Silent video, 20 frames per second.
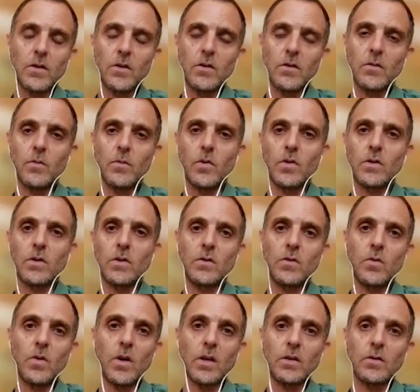more than
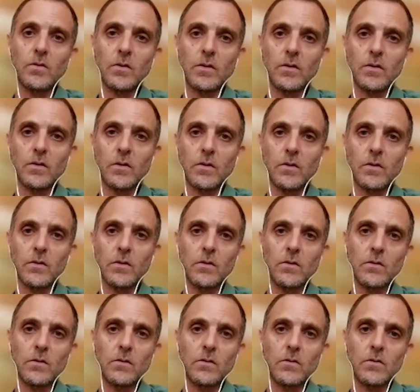200
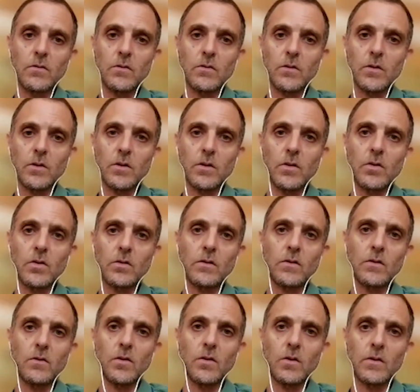
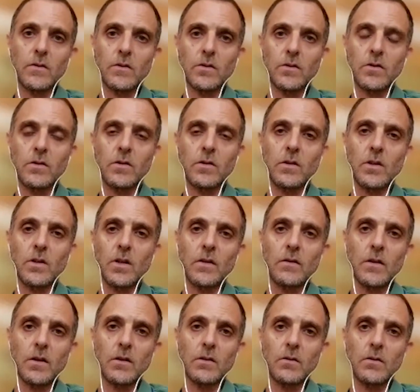hostages in Gaza.